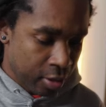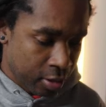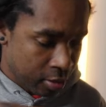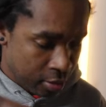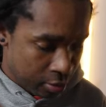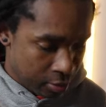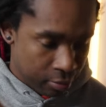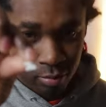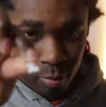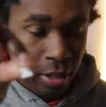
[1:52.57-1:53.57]
to
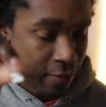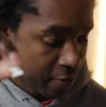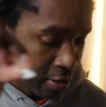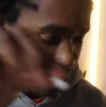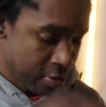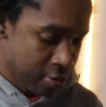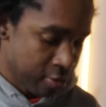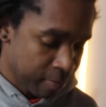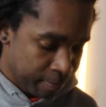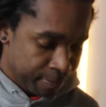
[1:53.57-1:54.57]
the whatever these are
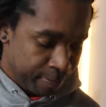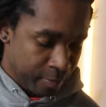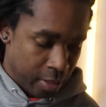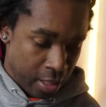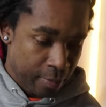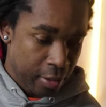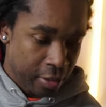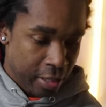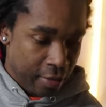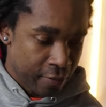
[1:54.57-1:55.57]
called. And I'm
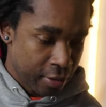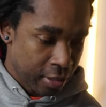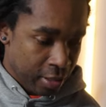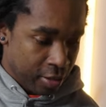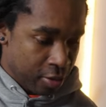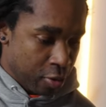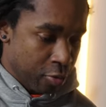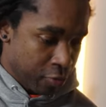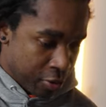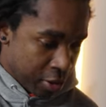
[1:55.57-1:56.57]
literally having to like go through